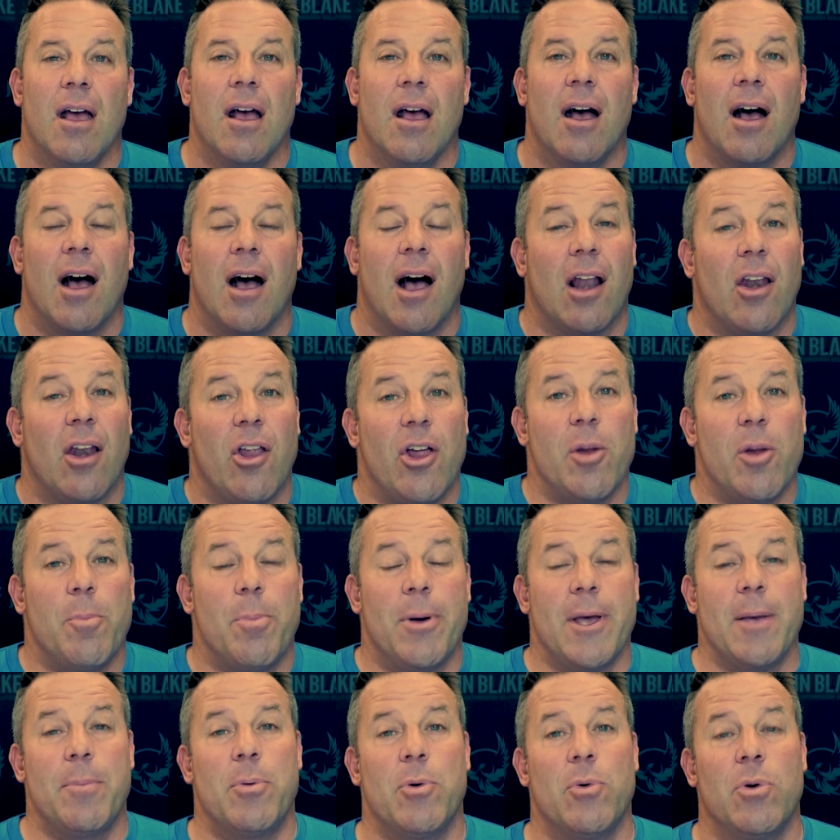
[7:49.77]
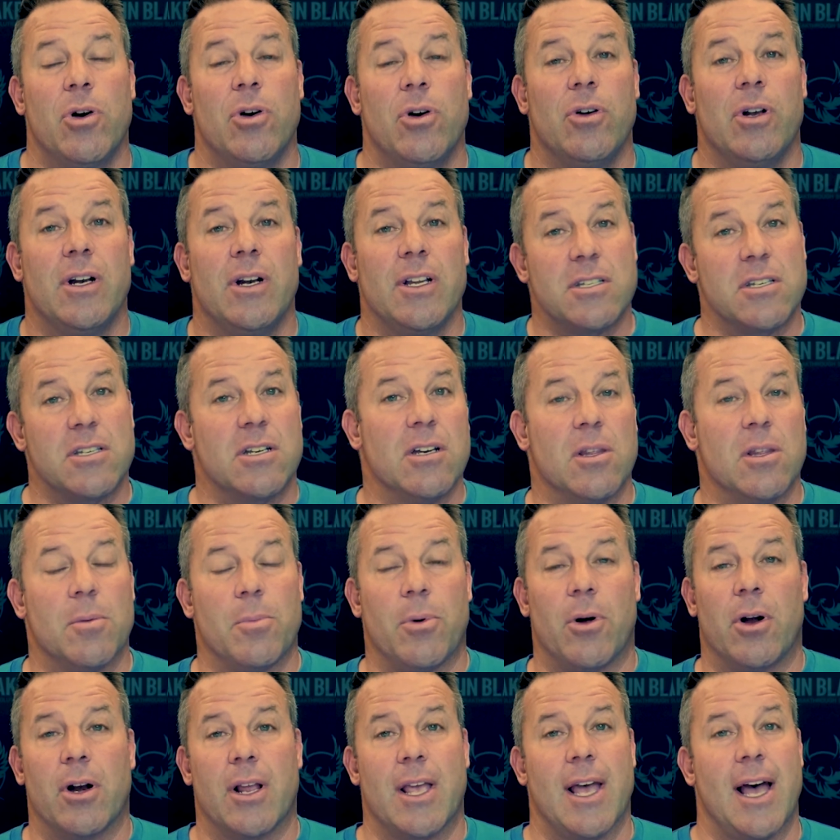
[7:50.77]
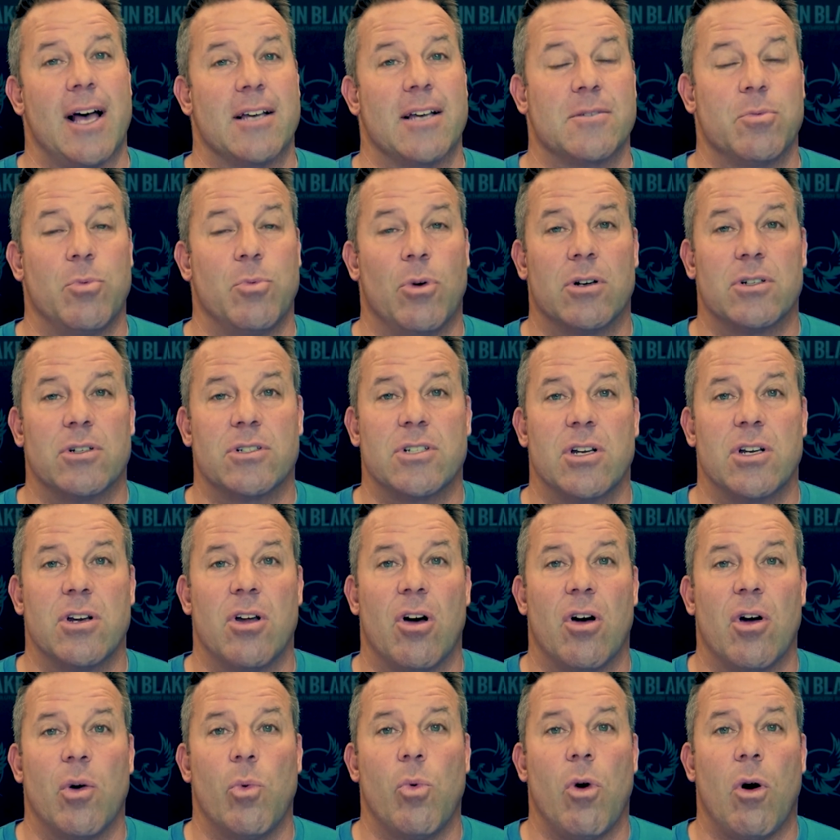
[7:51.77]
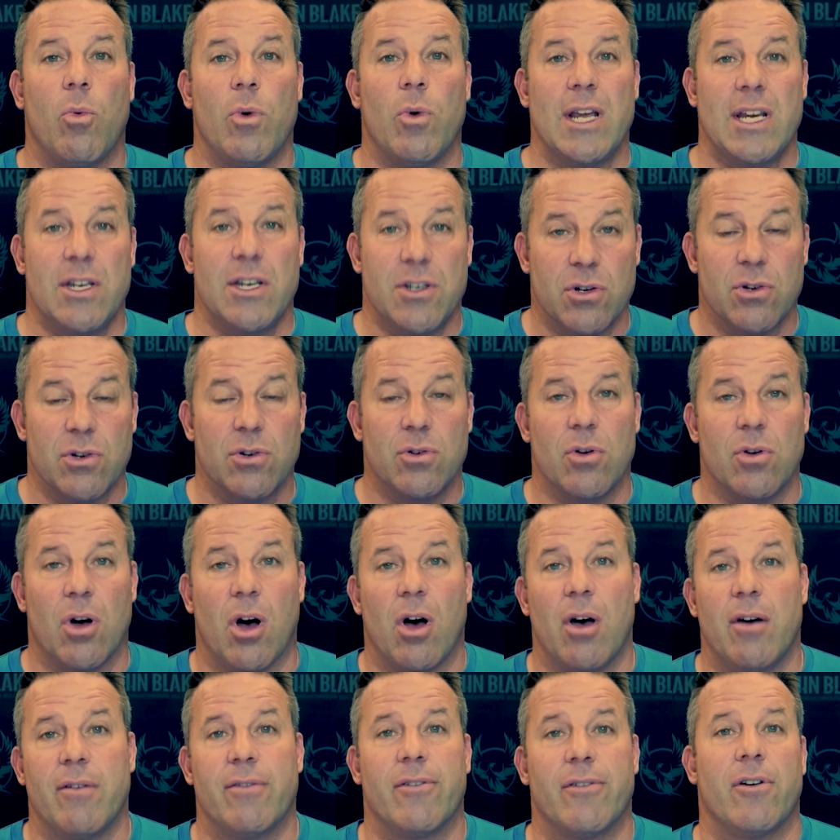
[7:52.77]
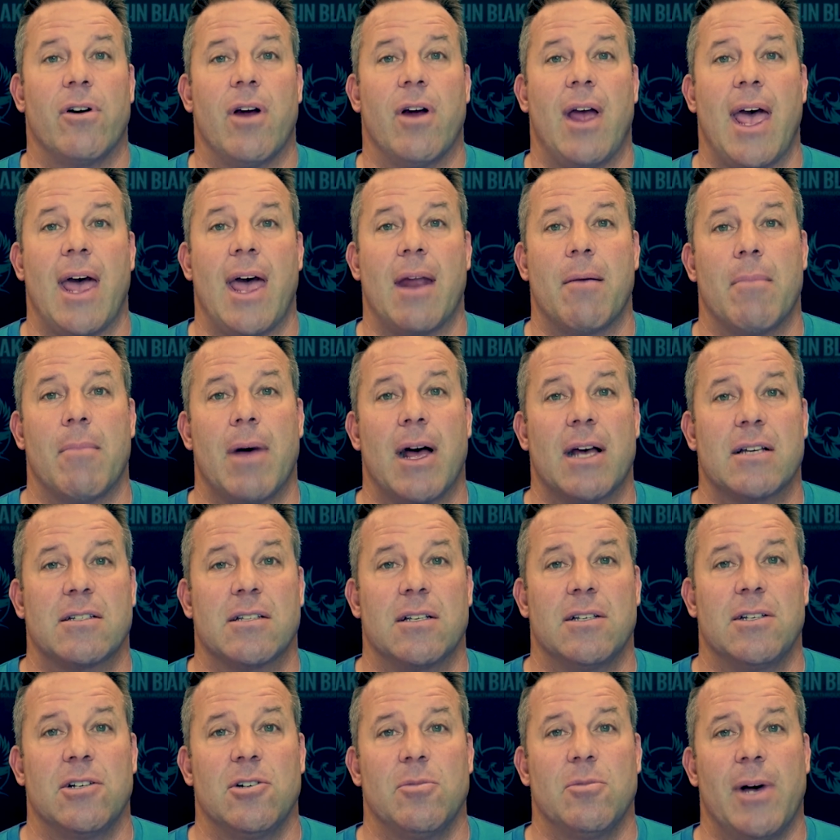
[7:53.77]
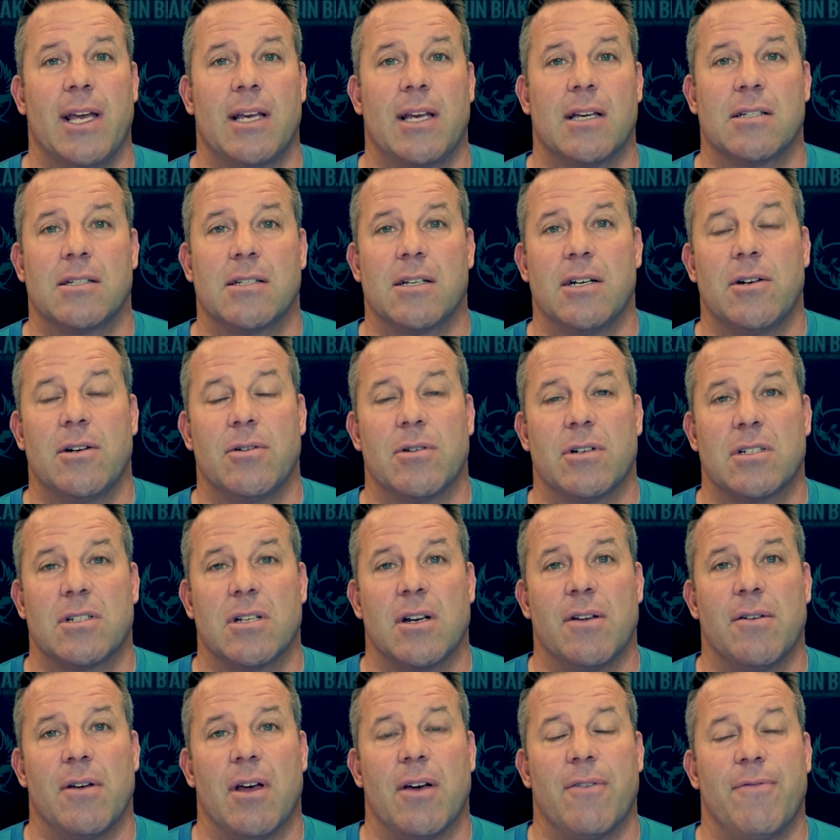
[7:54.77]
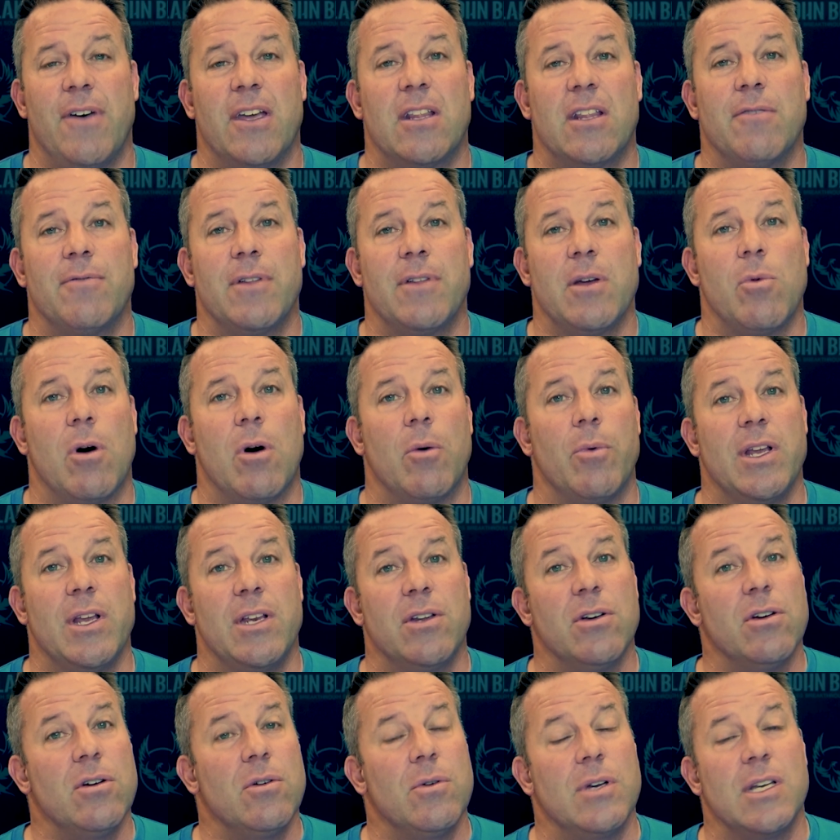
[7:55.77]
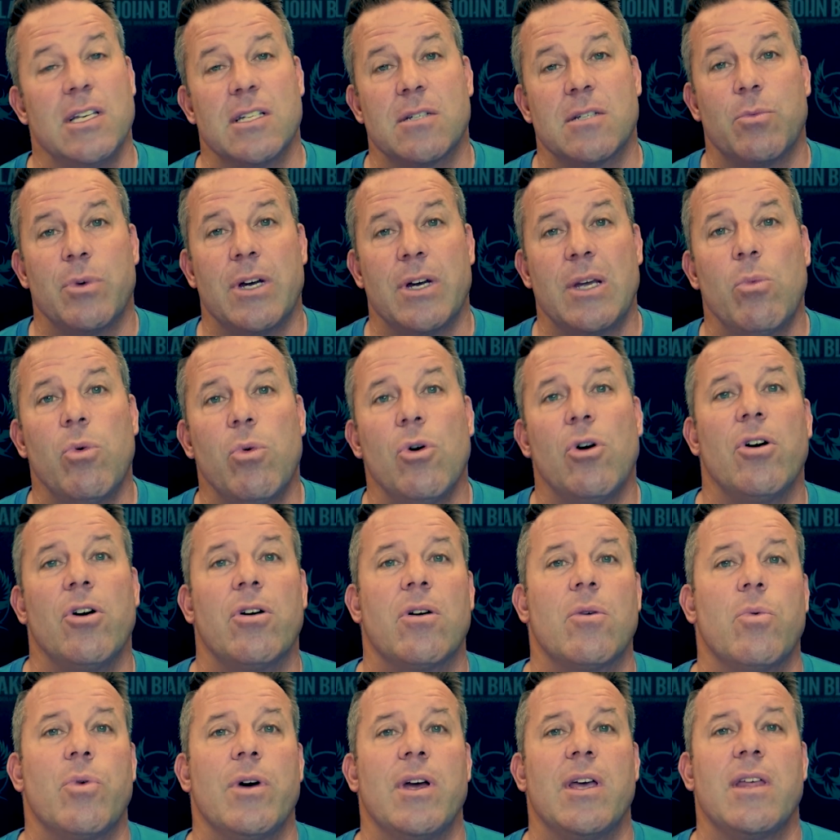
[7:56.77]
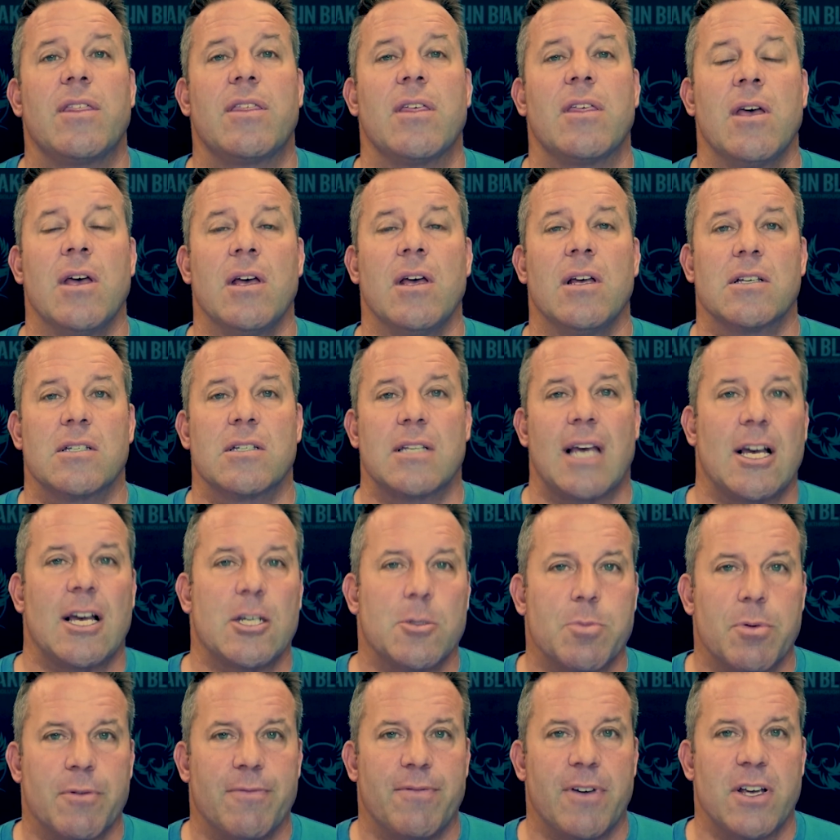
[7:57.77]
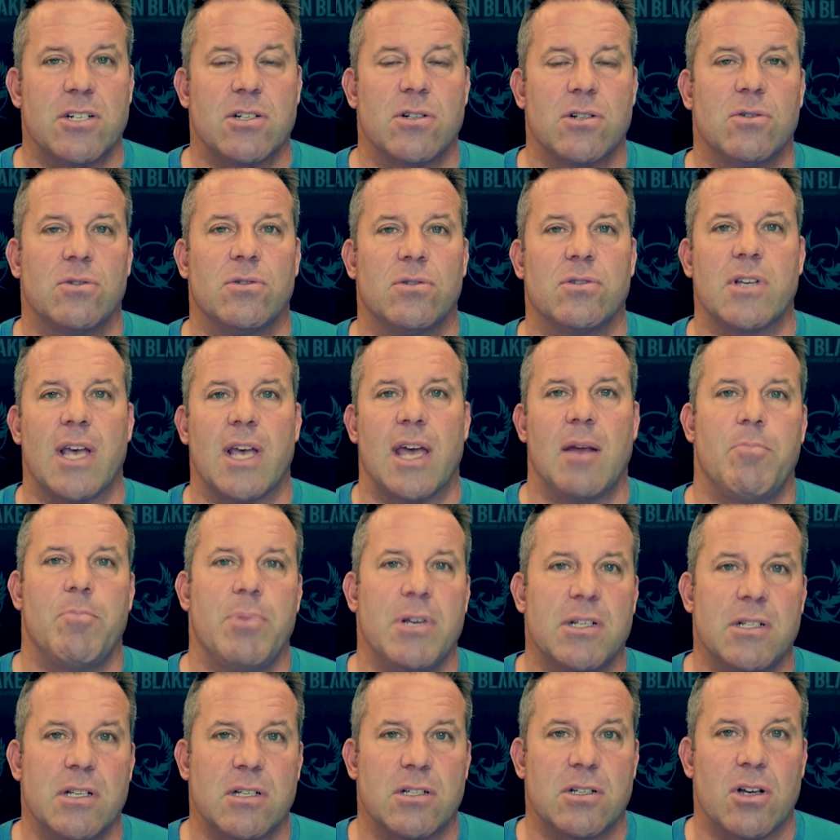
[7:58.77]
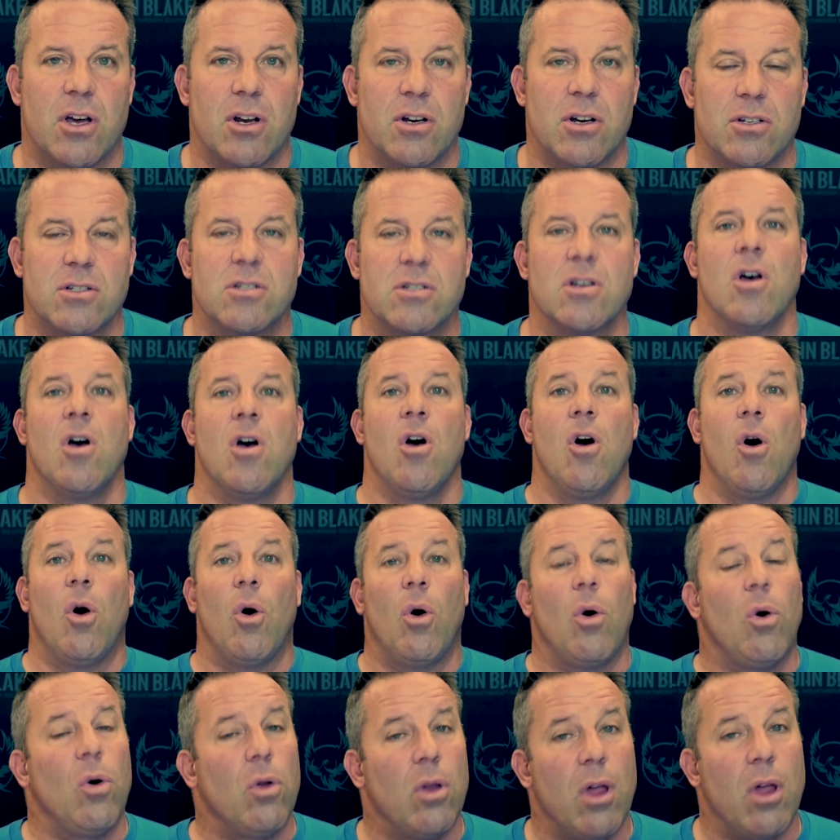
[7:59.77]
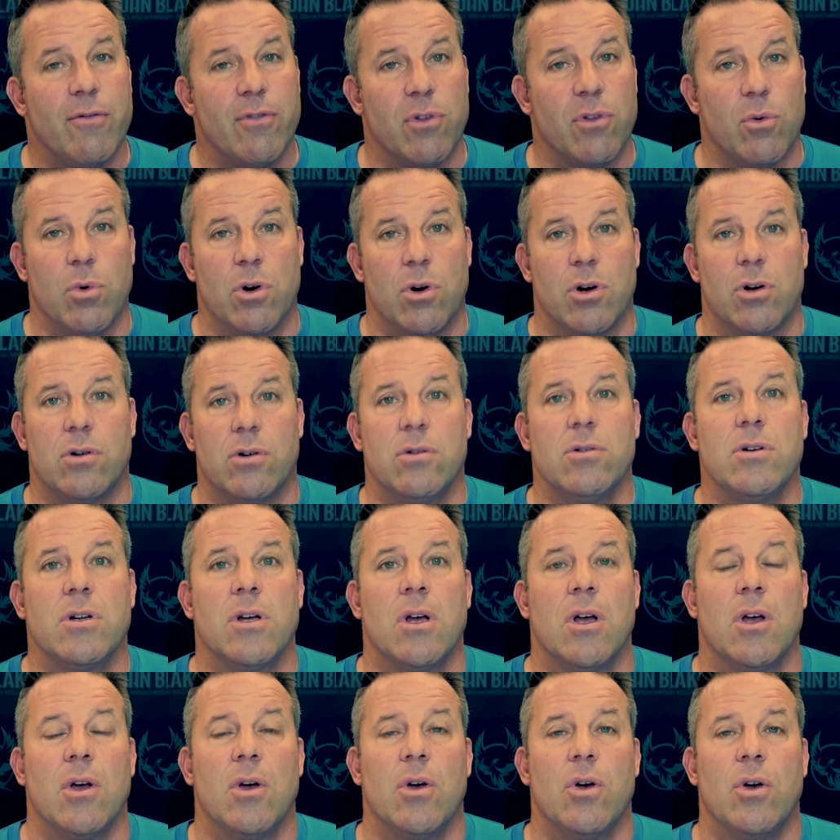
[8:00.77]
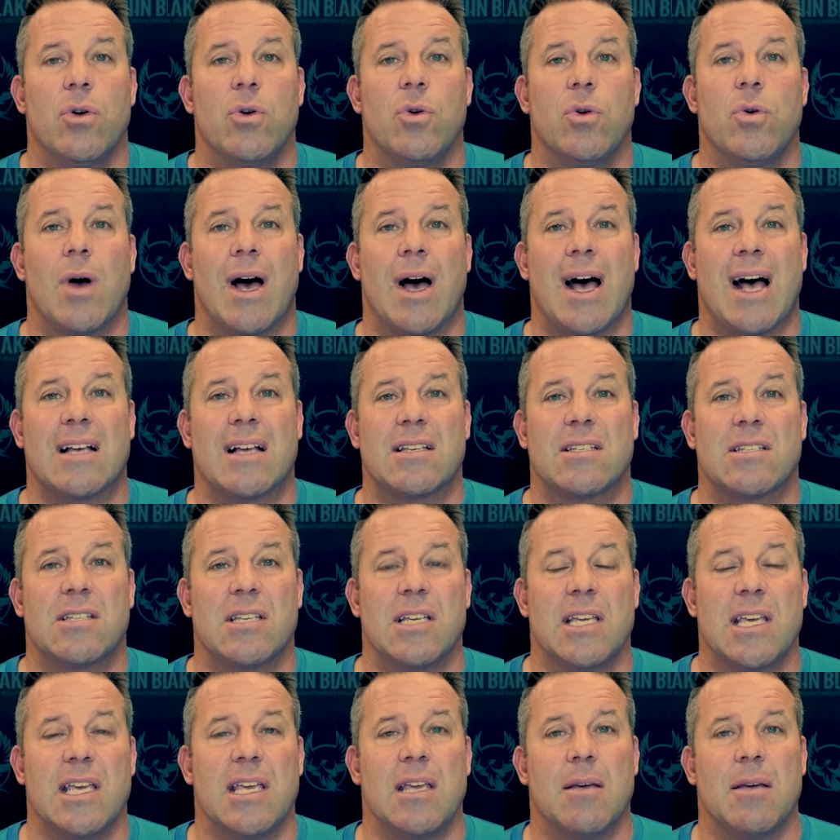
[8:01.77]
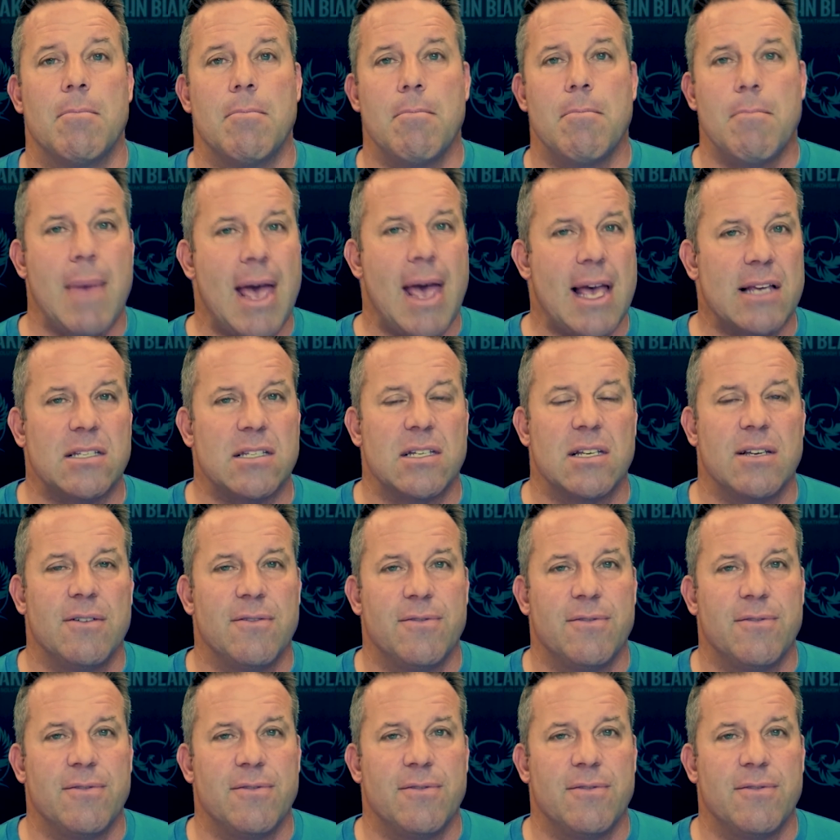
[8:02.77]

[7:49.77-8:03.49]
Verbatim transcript: A lot of people who listen to the podcast want to know what we do over at Master Dealmaker Secrets. And effectively, what we do is we work with sales professionals and business owners all over the world who are seeing massive